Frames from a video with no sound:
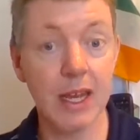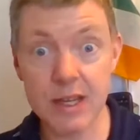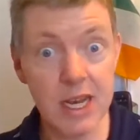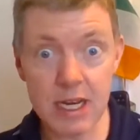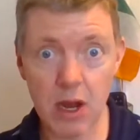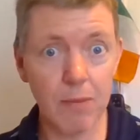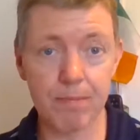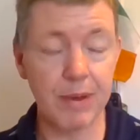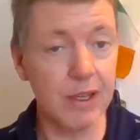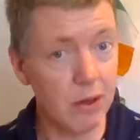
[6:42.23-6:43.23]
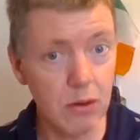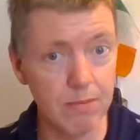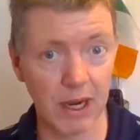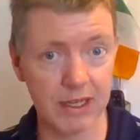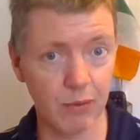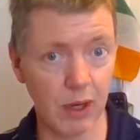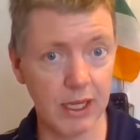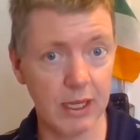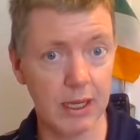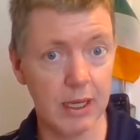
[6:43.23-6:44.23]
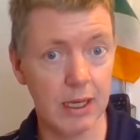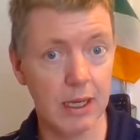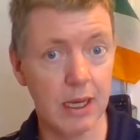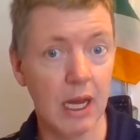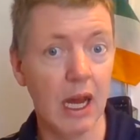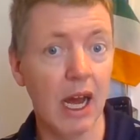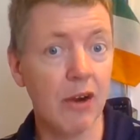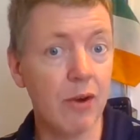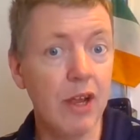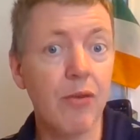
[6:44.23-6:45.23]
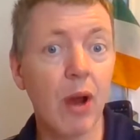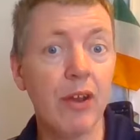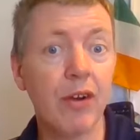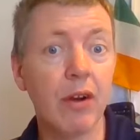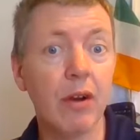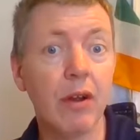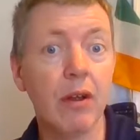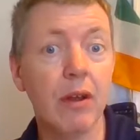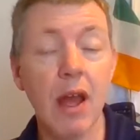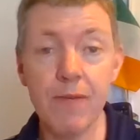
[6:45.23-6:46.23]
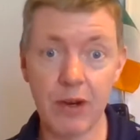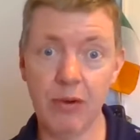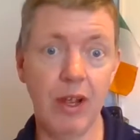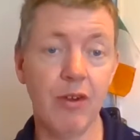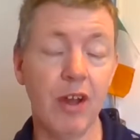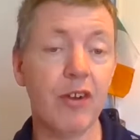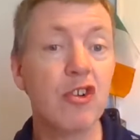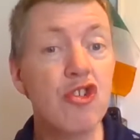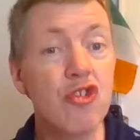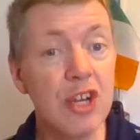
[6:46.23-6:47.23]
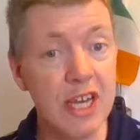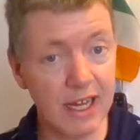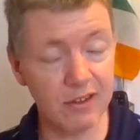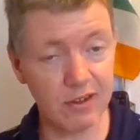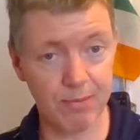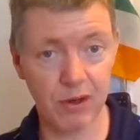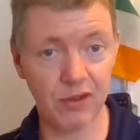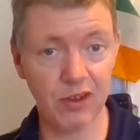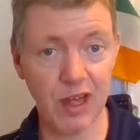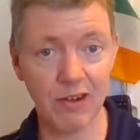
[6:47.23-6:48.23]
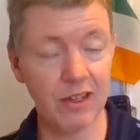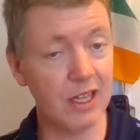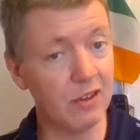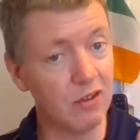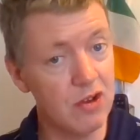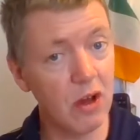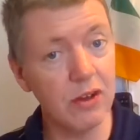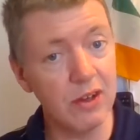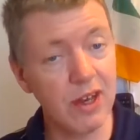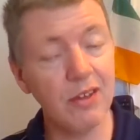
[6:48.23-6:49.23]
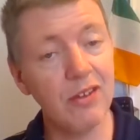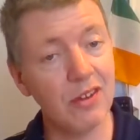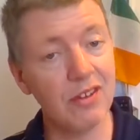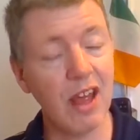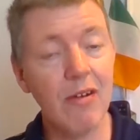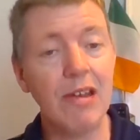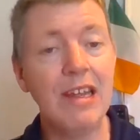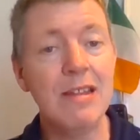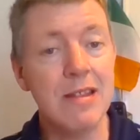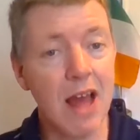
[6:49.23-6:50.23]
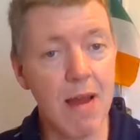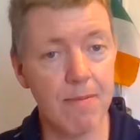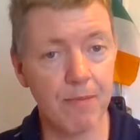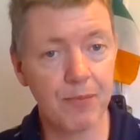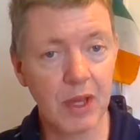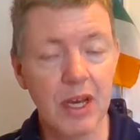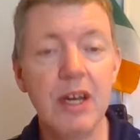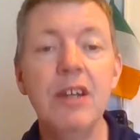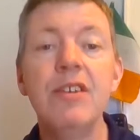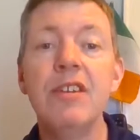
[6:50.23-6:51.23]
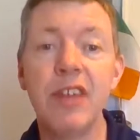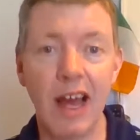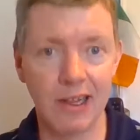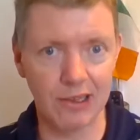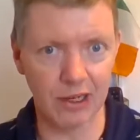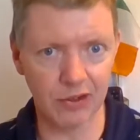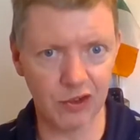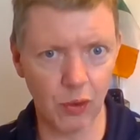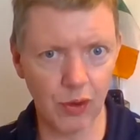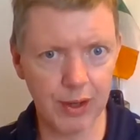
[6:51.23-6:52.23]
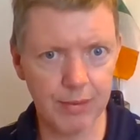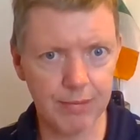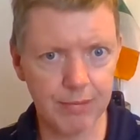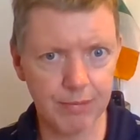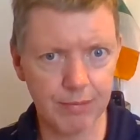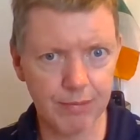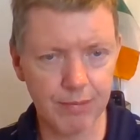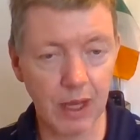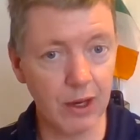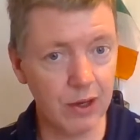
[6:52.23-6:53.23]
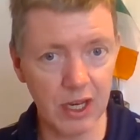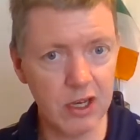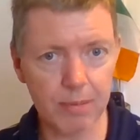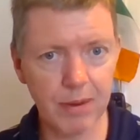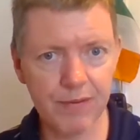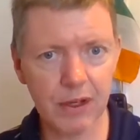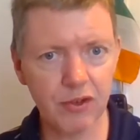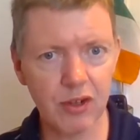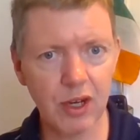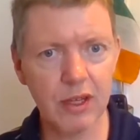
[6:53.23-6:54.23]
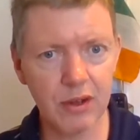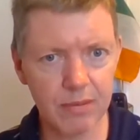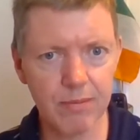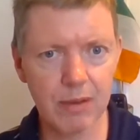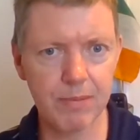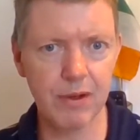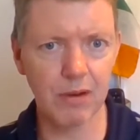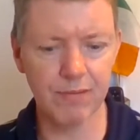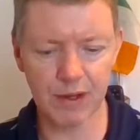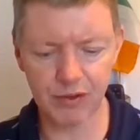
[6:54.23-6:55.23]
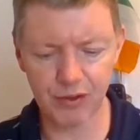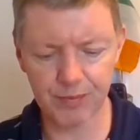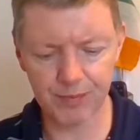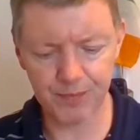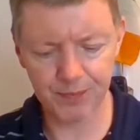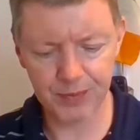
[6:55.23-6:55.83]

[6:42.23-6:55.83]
It need not be you, by the way. A great writer, every great writer, creates a personality that's not necessarily them to tell their story. And it need not be fiction either. It might be non-fiction.